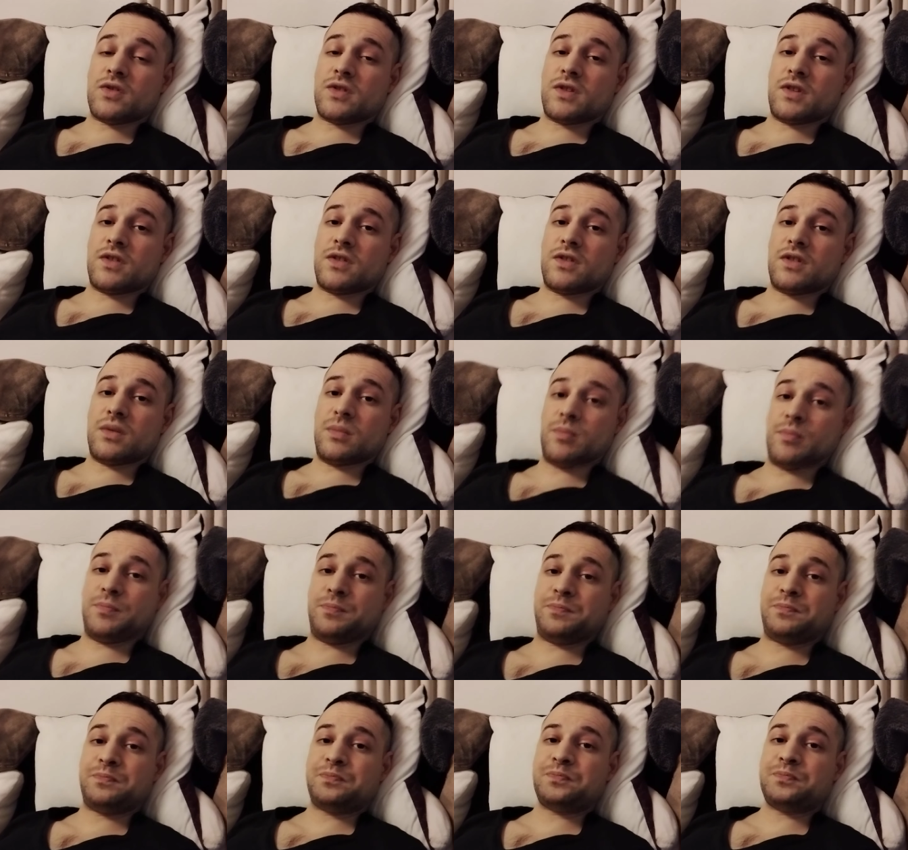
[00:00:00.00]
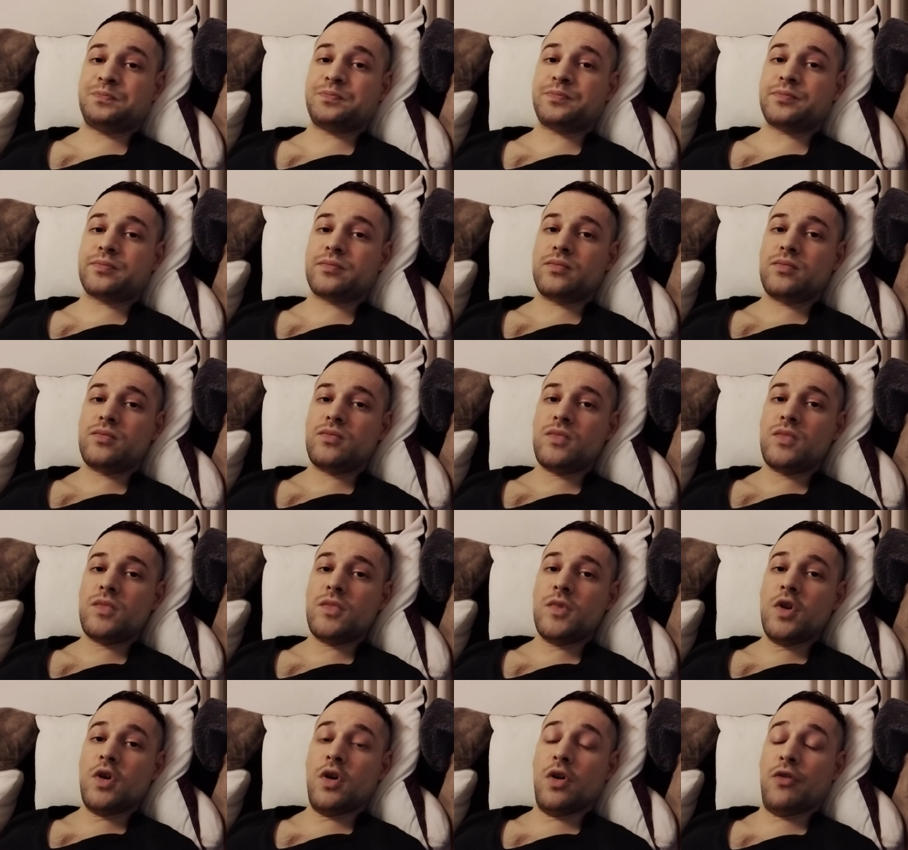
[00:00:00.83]
system
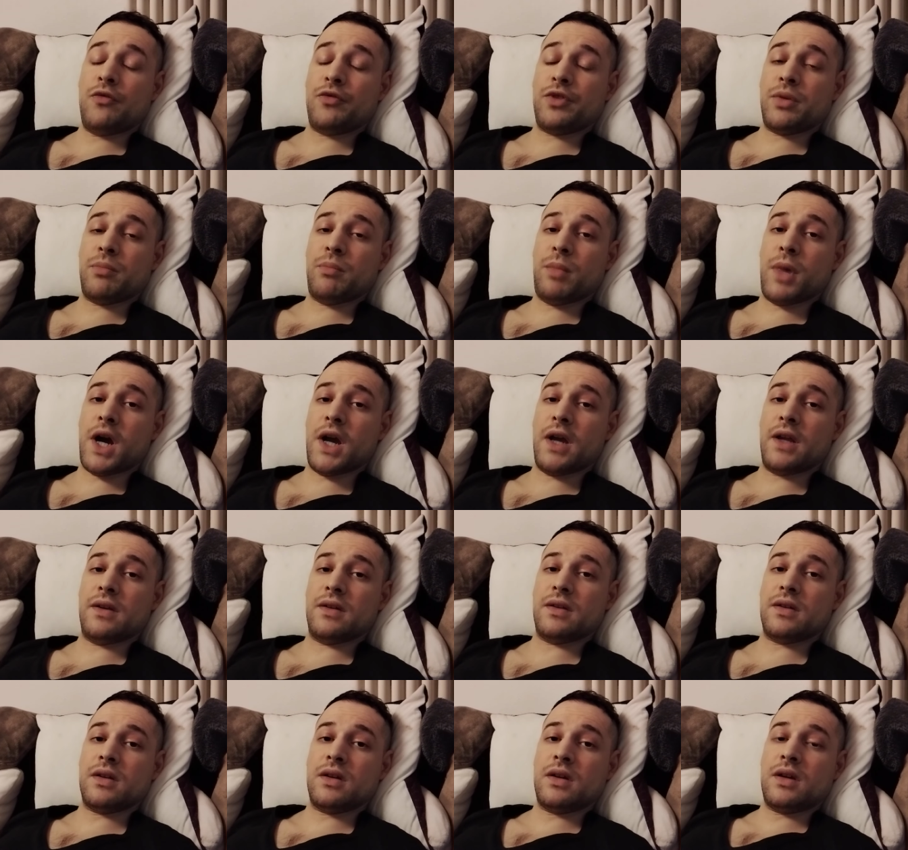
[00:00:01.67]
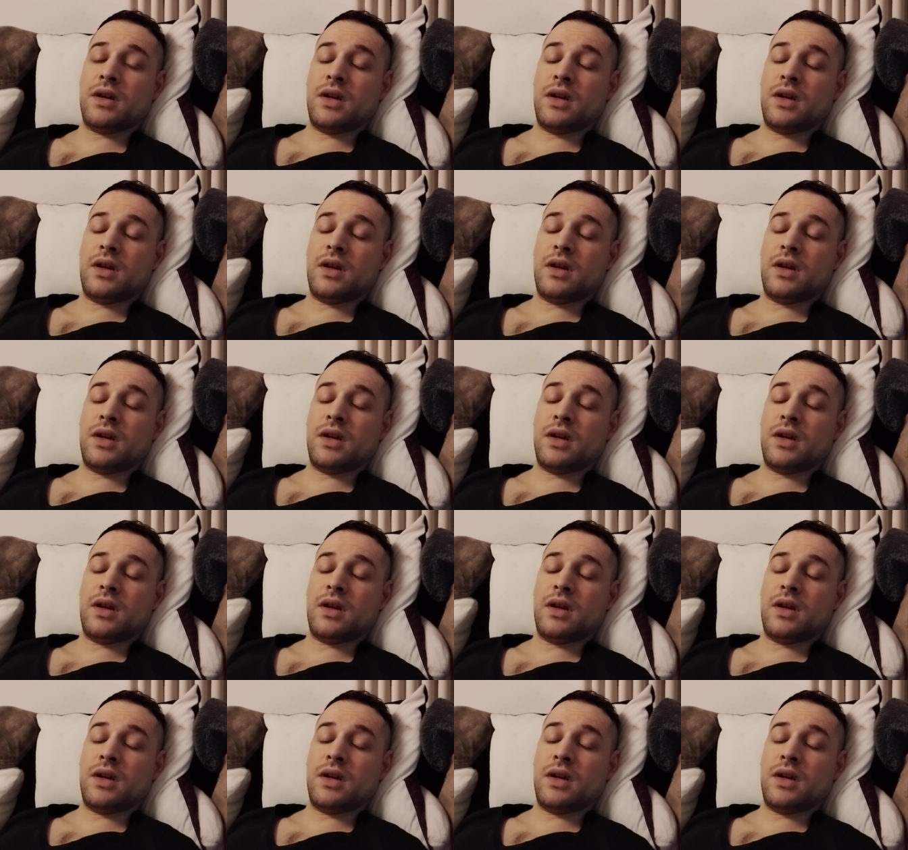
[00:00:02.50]
of the mind.